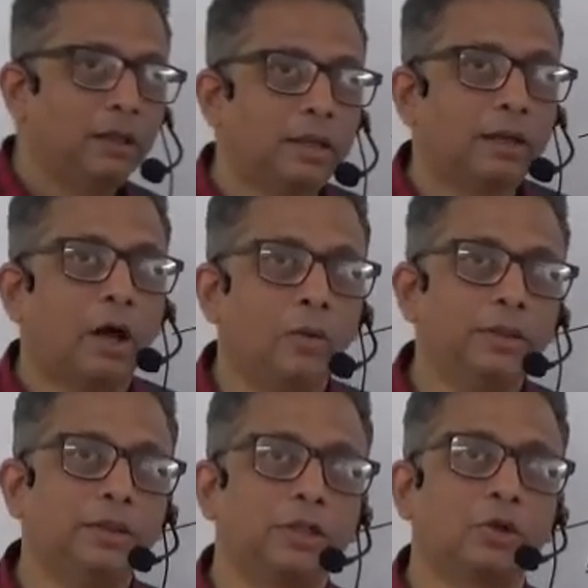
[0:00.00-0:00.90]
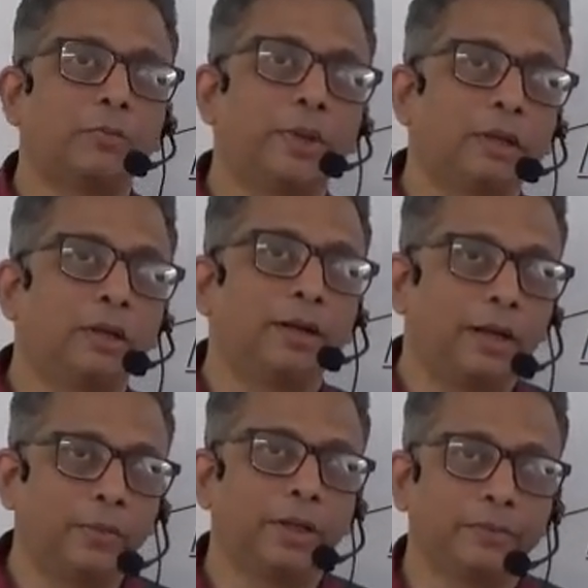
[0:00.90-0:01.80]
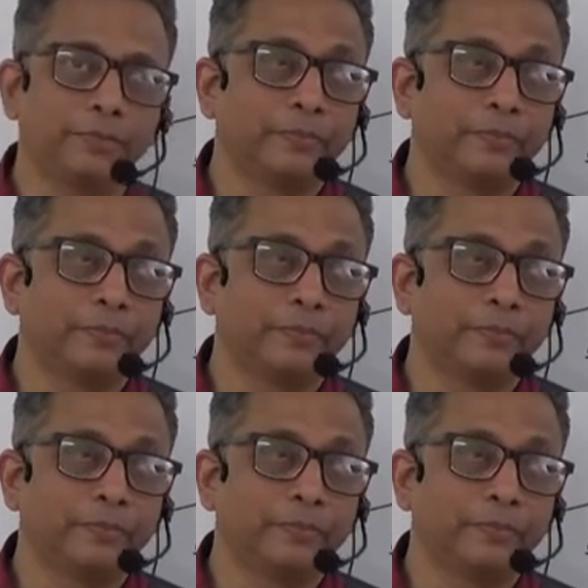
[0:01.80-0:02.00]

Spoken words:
then how is this topic relevant?